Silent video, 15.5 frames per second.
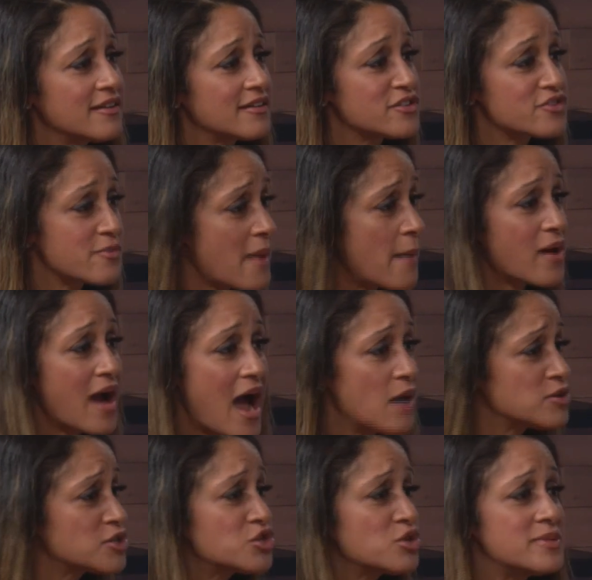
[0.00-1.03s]
Because remember, I
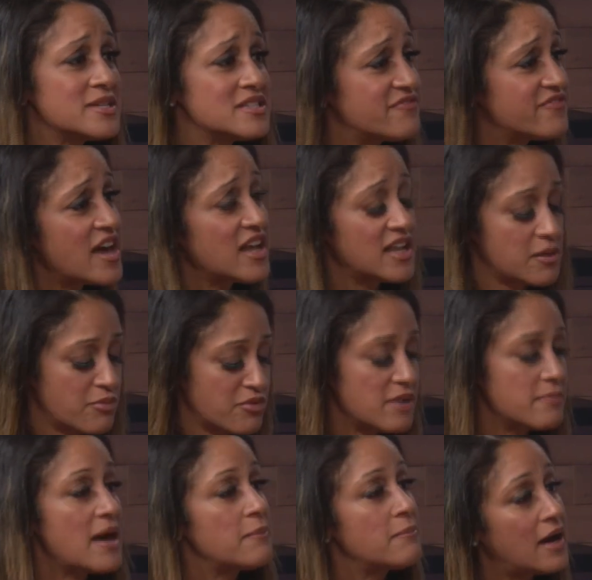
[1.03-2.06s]
was too busy failing
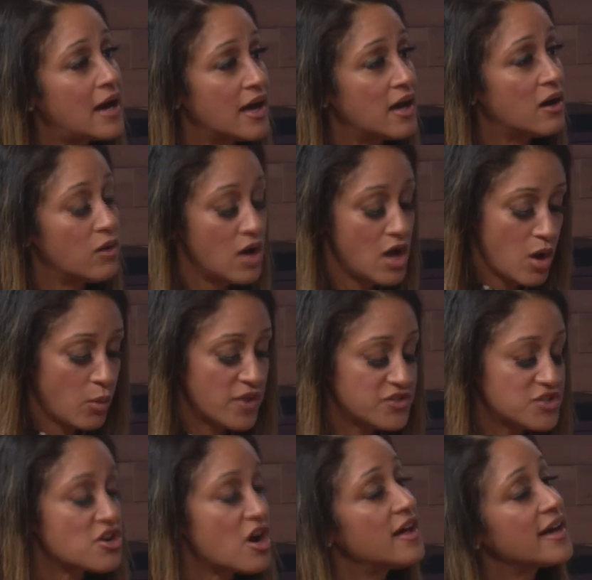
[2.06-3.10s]
pre-med bio,
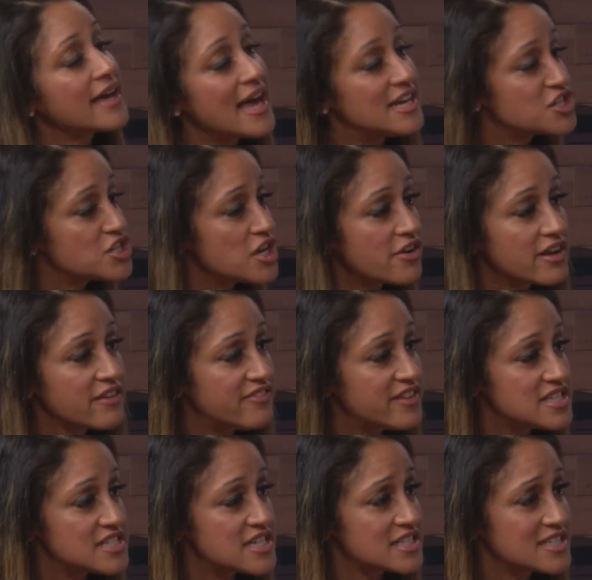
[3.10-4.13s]
withdrawing engineering
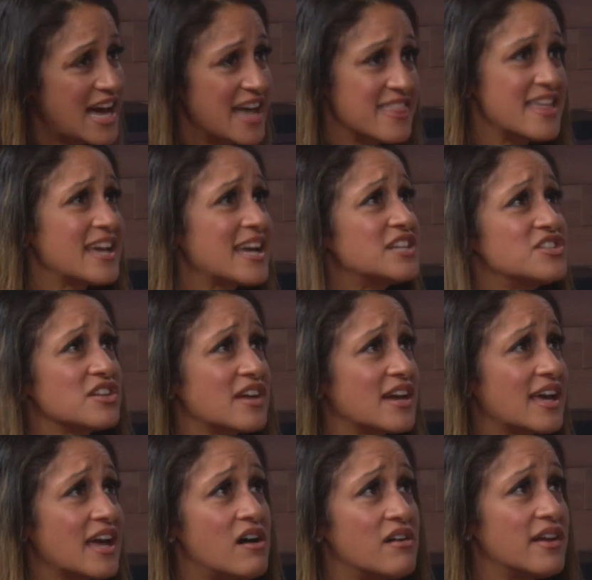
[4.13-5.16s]
physics. I think I took
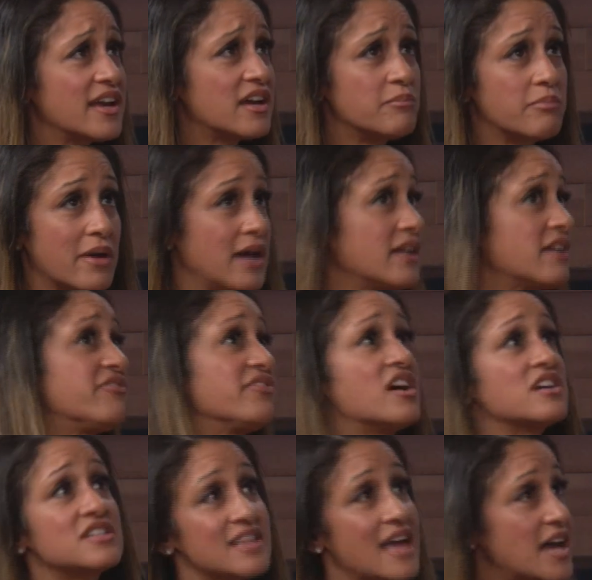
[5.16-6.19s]
accounting and probably
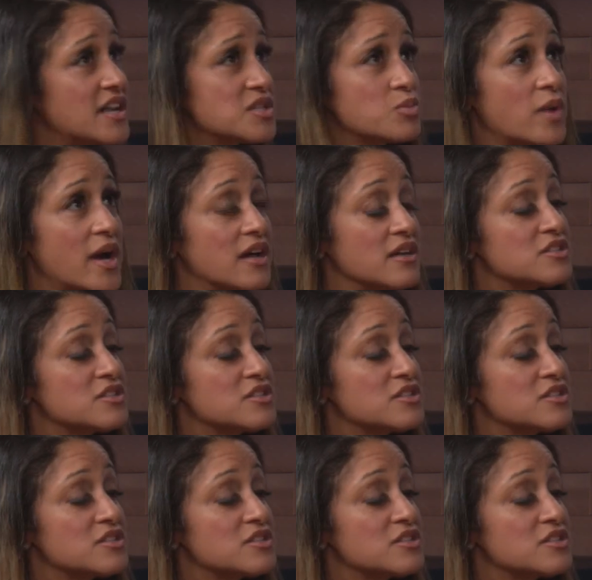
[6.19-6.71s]
flunked that as well.